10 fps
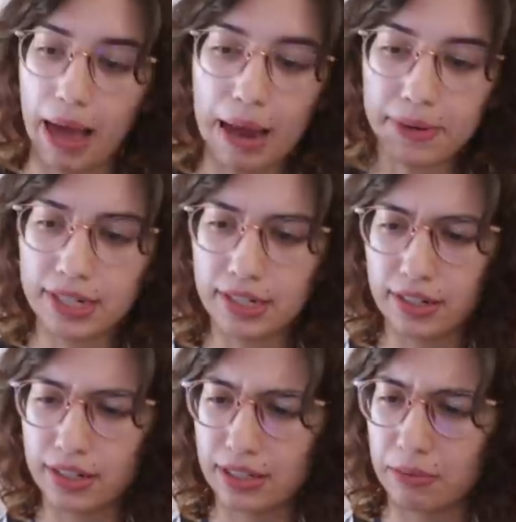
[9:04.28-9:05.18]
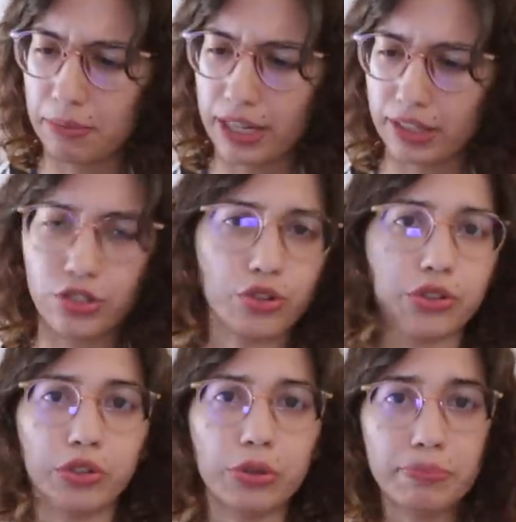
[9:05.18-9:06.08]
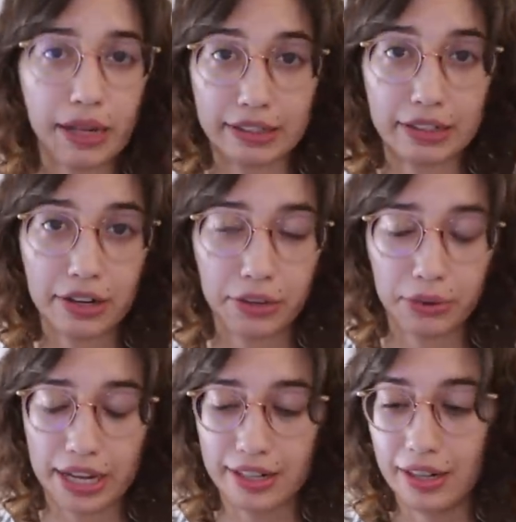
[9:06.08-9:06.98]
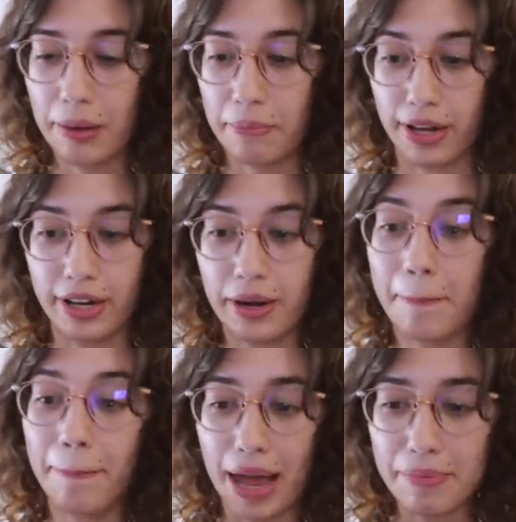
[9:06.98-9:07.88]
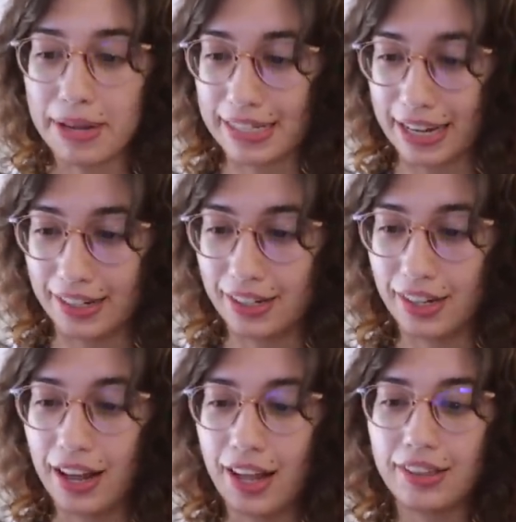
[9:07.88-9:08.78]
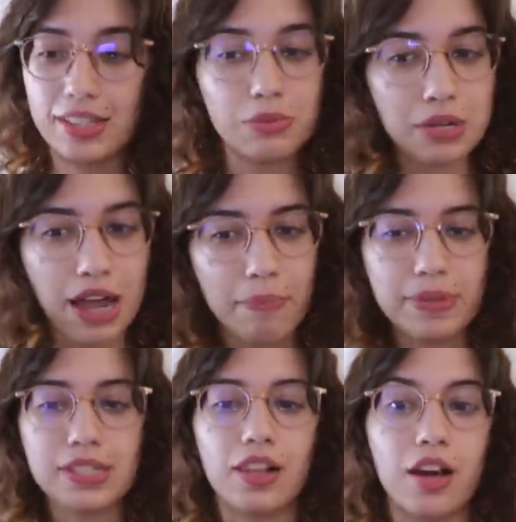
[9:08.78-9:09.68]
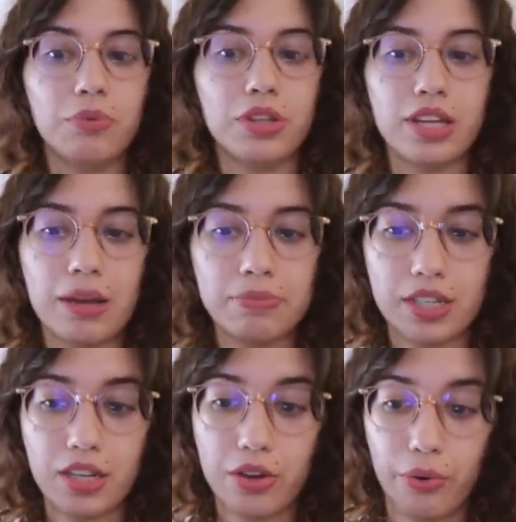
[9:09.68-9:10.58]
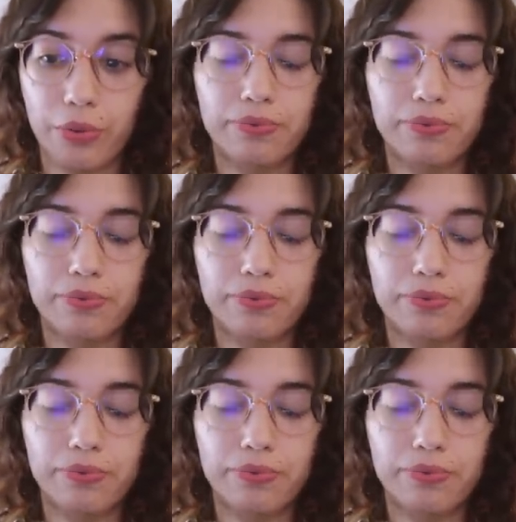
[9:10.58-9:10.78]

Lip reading: Batman is in my Discord group, I did not know that, but Batman said, this one happens a lot with the MCU.